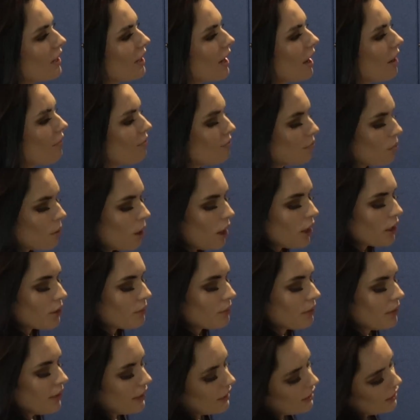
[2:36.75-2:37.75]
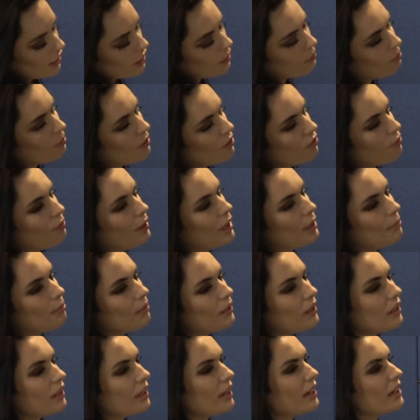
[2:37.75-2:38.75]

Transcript: and I've worked with like a couple of people,